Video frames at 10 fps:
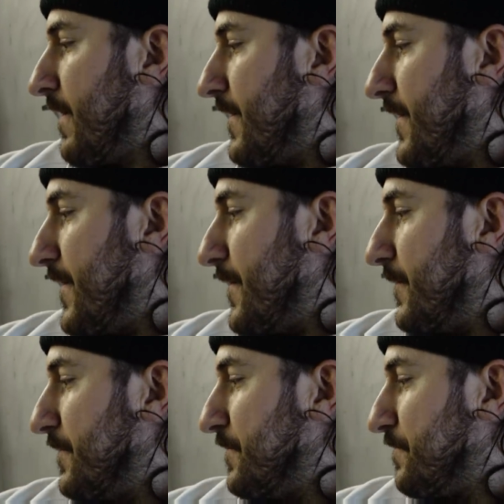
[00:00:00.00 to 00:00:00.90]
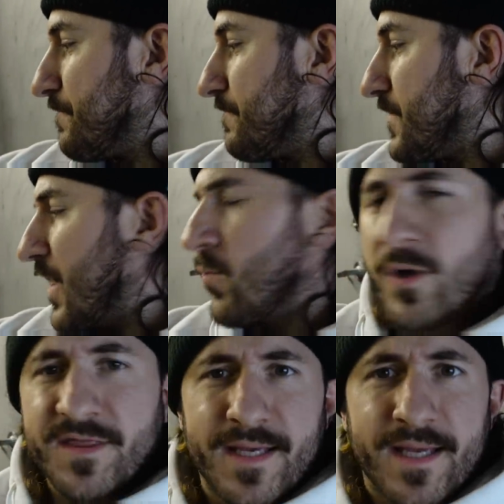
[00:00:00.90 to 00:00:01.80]
Um, and
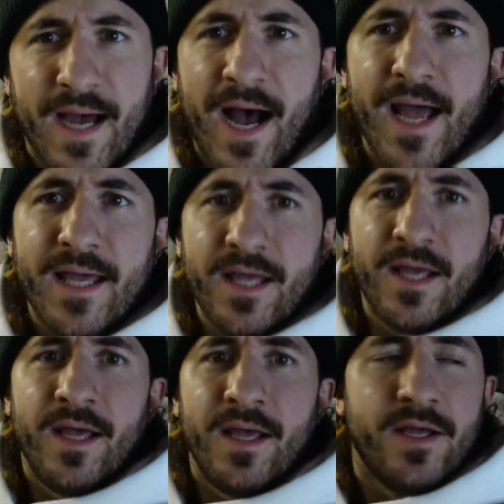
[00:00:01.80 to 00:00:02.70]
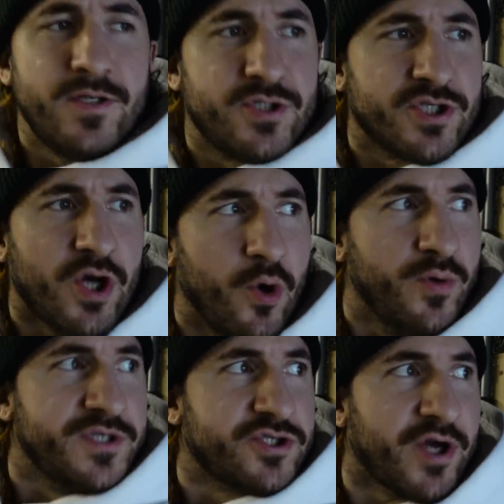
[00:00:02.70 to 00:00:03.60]
one thing, I just
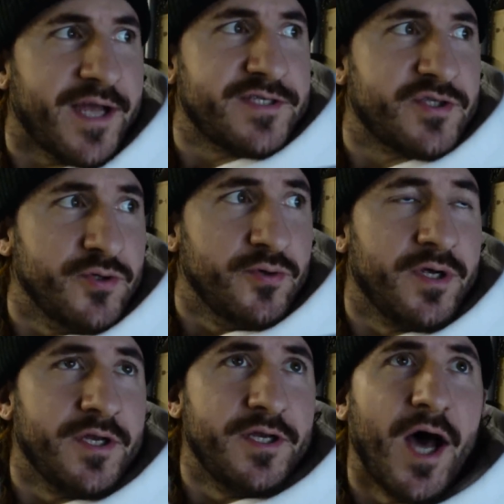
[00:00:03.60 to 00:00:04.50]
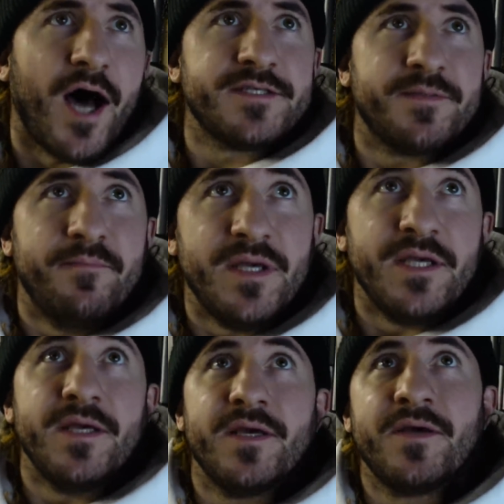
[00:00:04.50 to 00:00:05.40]
always try to not
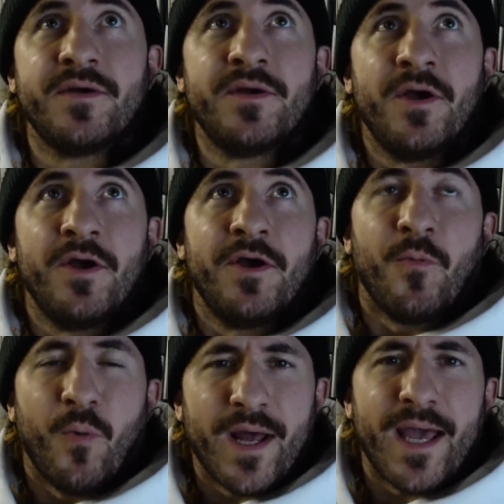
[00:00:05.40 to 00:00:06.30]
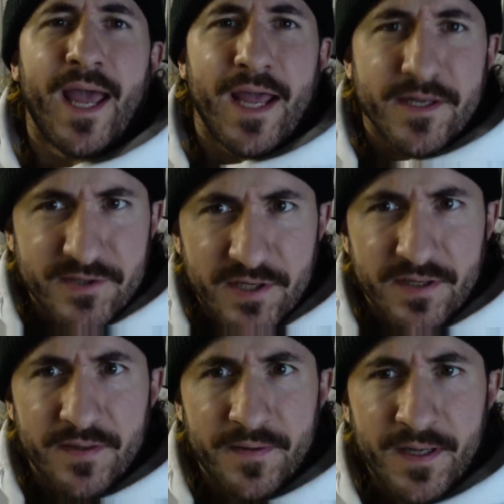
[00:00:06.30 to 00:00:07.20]
be what I hate.
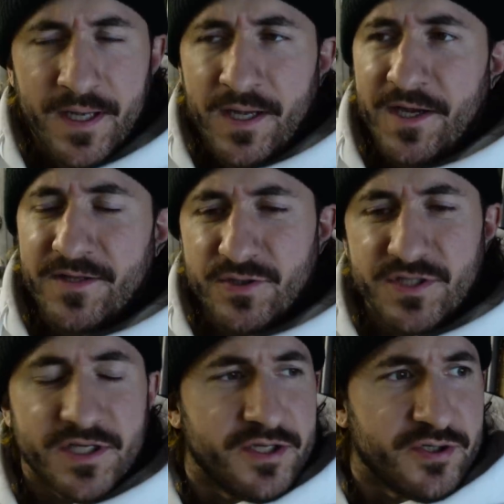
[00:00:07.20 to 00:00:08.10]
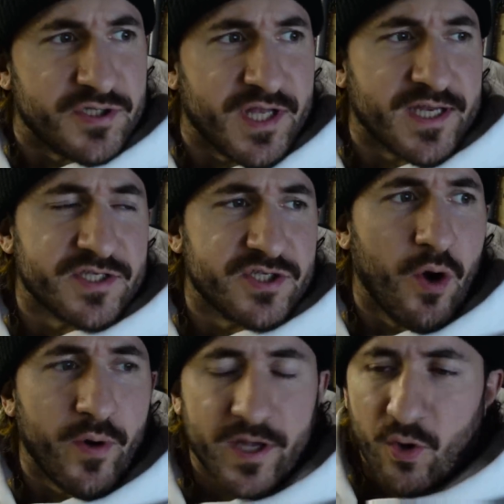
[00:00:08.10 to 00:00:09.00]
And there's a there's like a
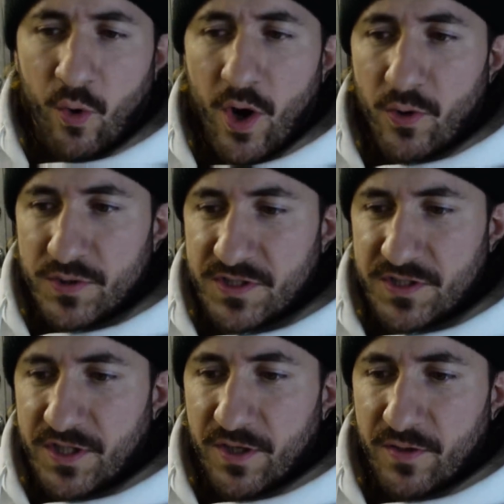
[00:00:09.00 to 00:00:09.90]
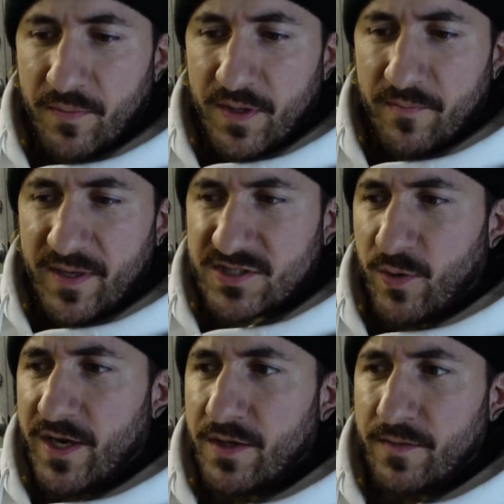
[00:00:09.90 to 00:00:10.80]
Stoic quote, you know, the, the best
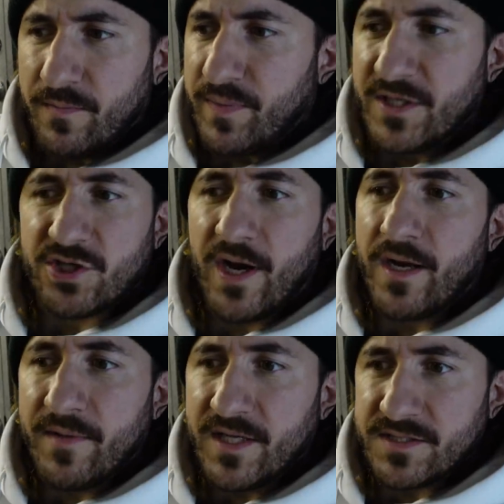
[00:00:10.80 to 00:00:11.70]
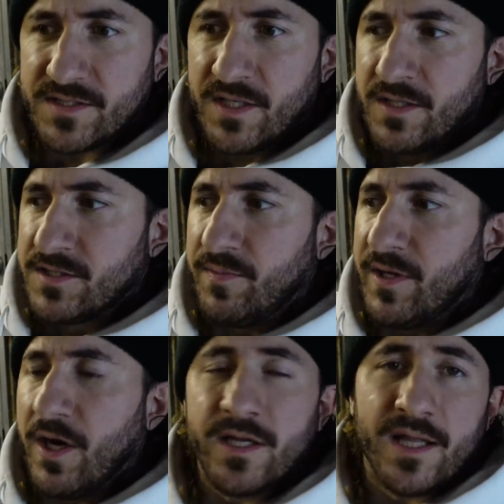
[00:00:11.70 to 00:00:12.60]
way to beat your enemy is to
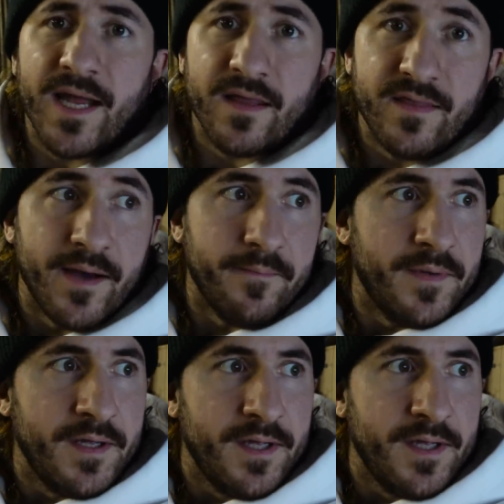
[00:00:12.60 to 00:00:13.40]
be unlike them.